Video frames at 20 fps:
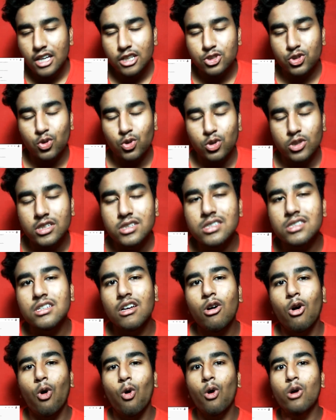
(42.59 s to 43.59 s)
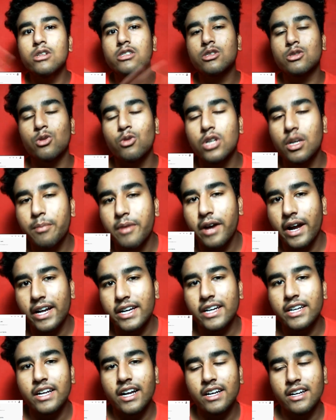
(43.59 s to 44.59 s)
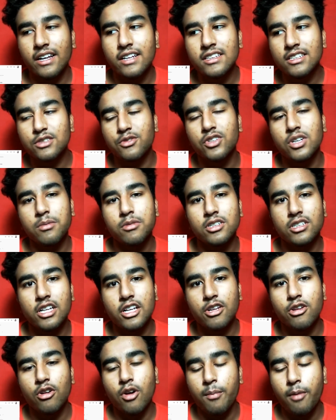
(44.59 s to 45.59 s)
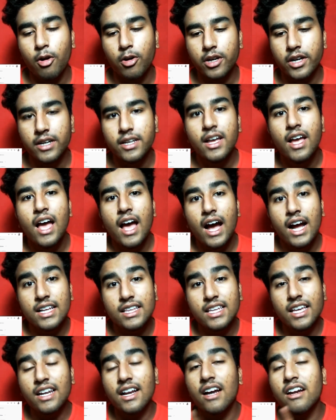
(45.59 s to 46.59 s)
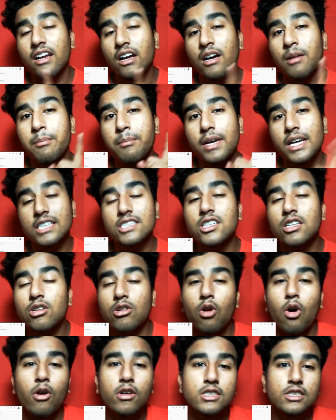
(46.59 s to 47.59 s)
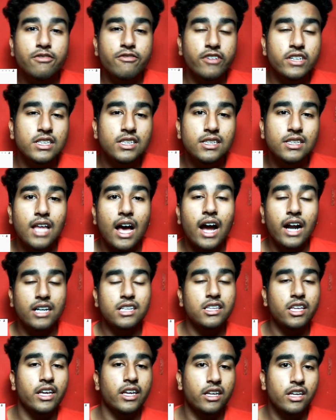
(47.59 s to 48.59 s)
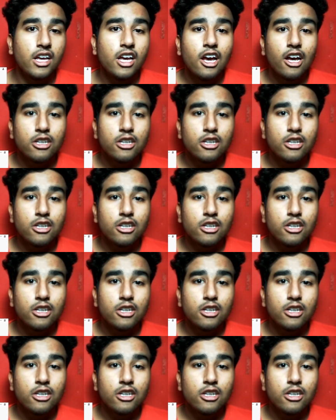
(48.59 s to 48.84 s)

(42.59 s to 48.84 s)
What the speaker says: So this is a whole story behind it, and in this video I'm going to tell you about it, and there are a major cons with that thing.